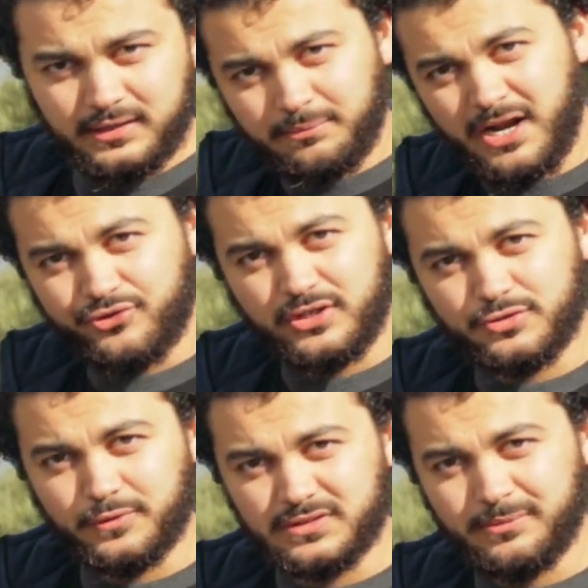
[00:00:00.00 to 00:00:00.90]
the battery is
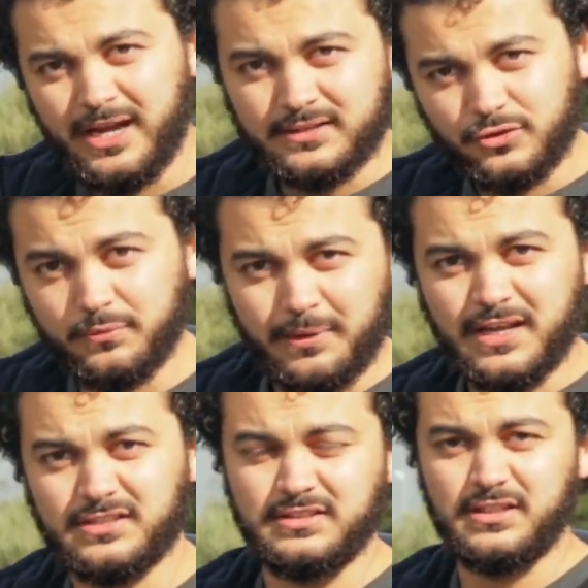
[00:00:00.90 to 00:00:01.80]
towards the back, so it
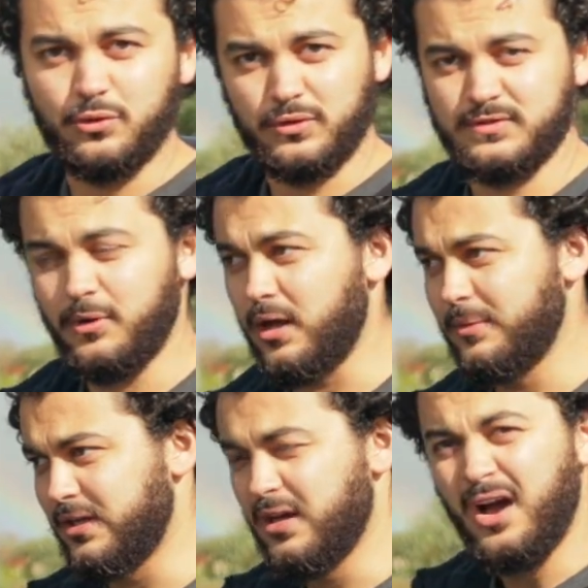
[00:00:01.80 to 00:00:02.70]
balances out a small bit.